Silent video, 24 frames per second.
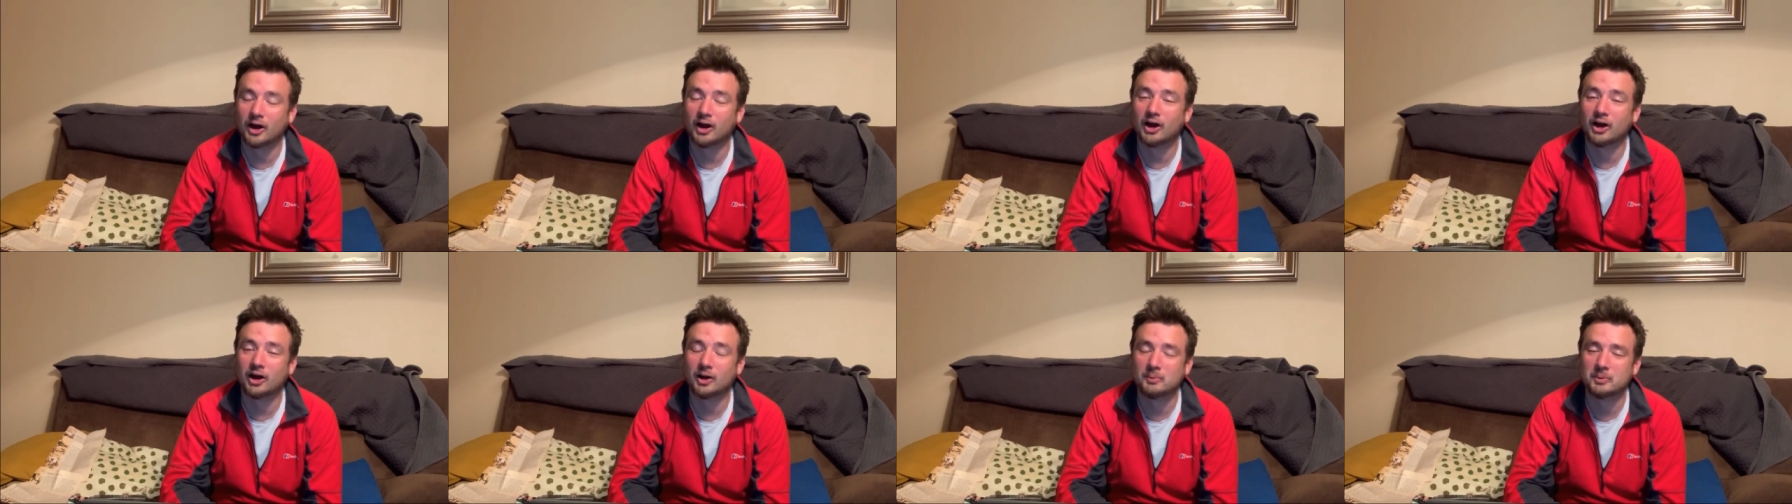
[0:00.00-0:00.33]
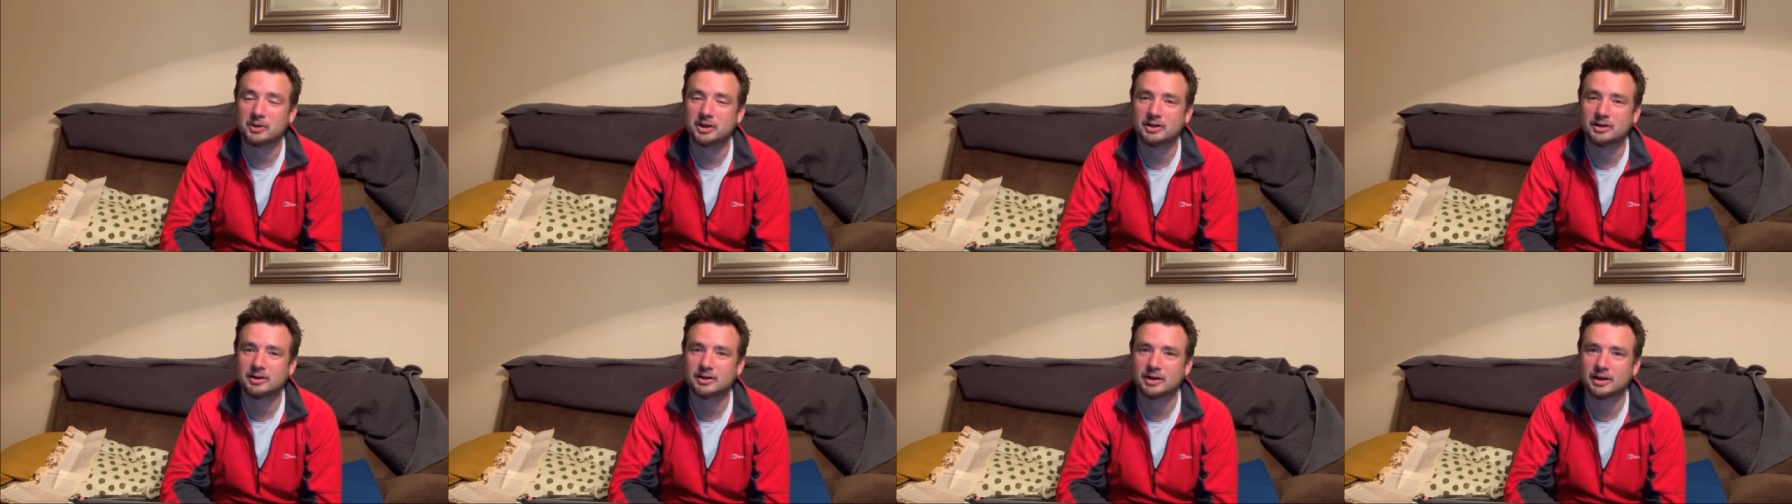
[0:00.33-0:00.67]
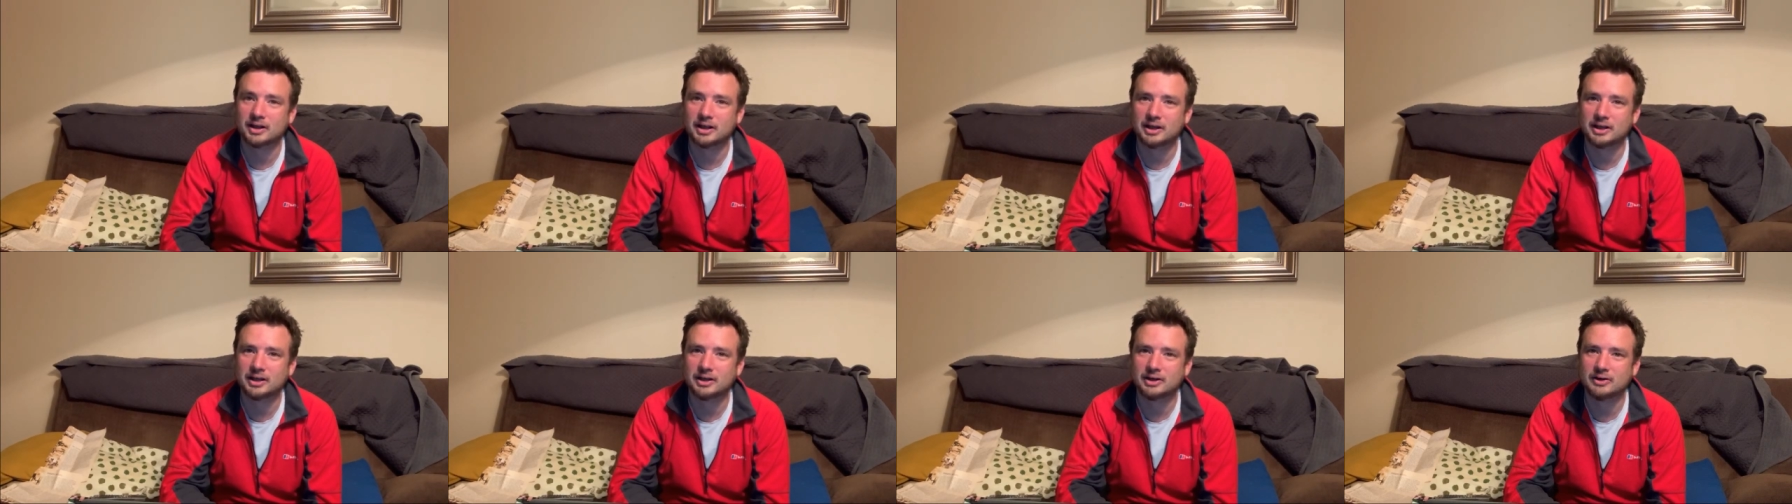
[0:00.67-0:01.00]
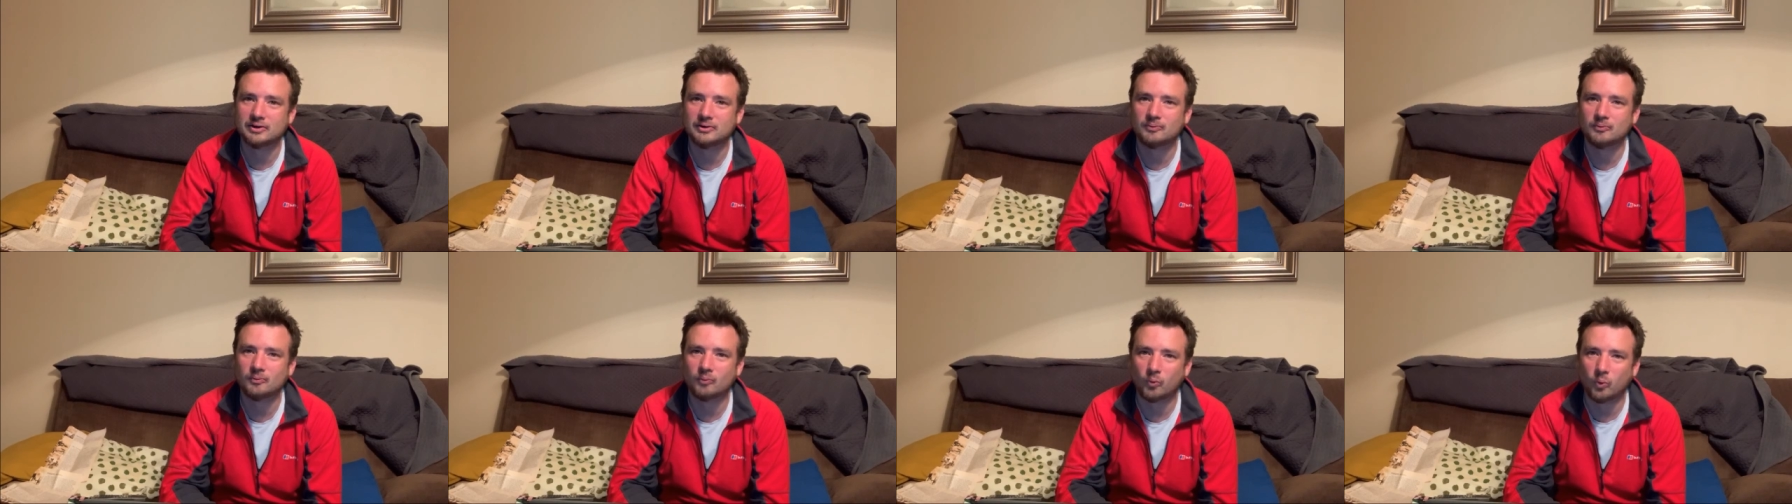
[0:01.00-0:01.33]
Army
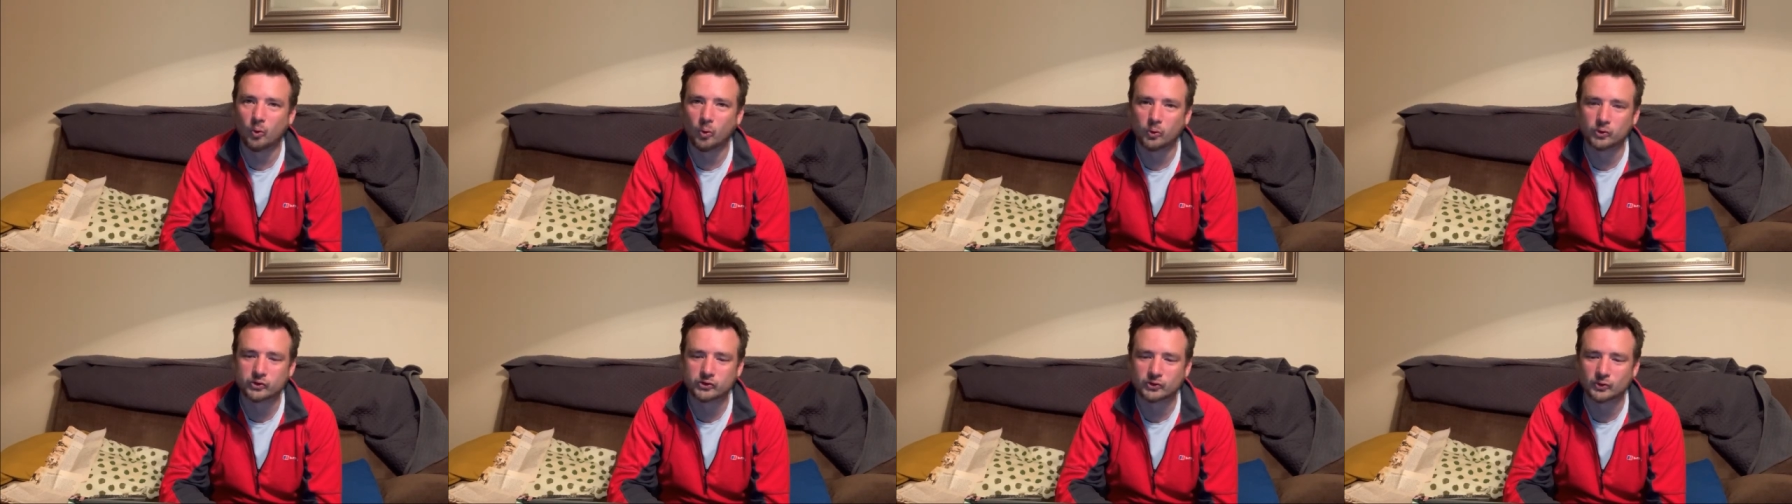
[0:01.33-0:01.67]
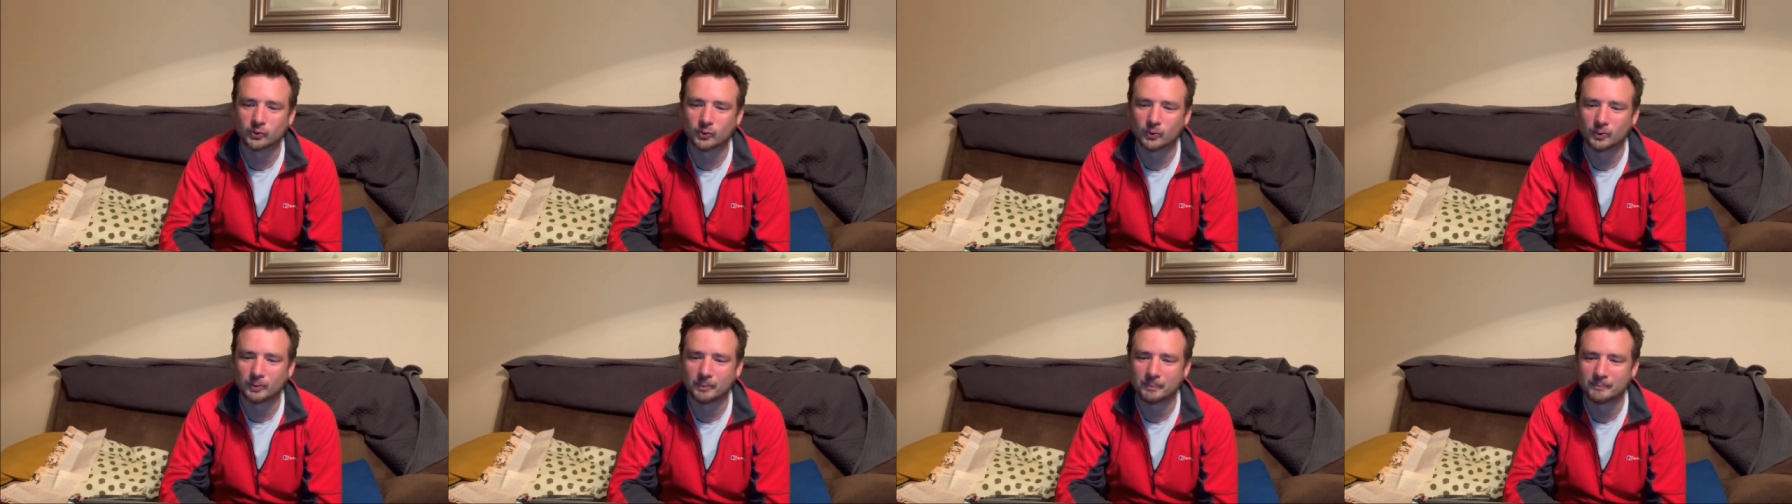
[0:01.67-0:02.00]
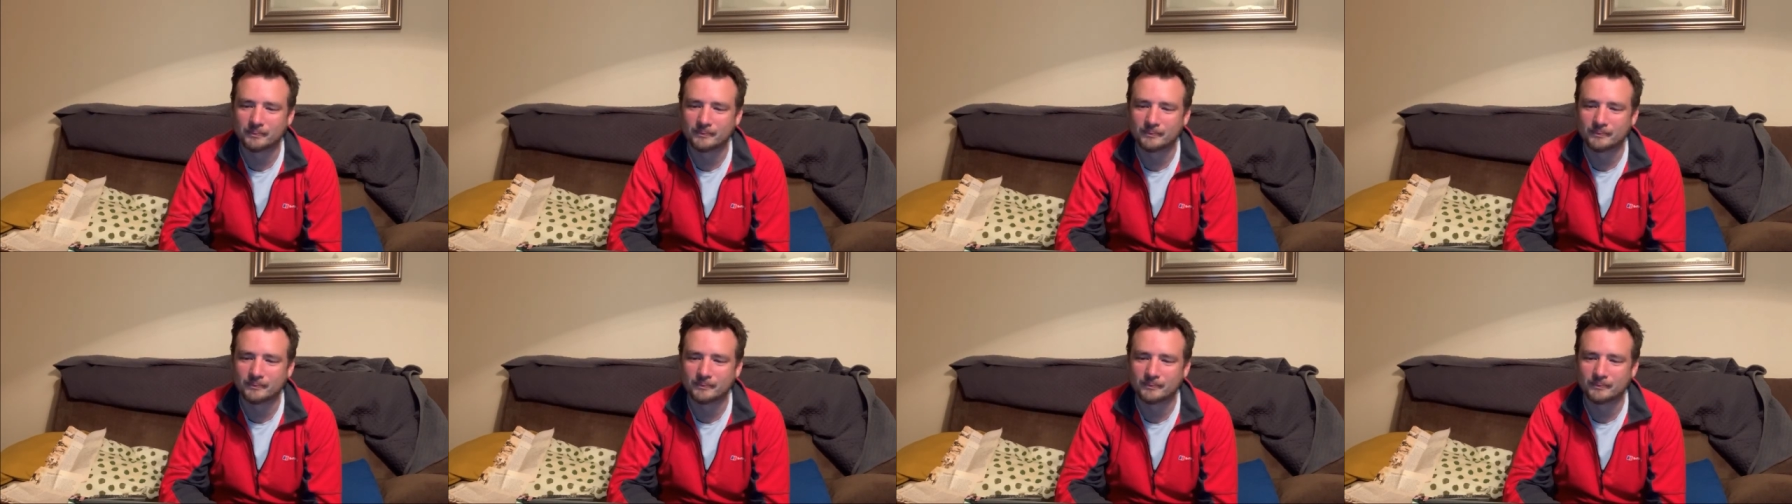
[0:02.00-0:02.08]
in Warsaw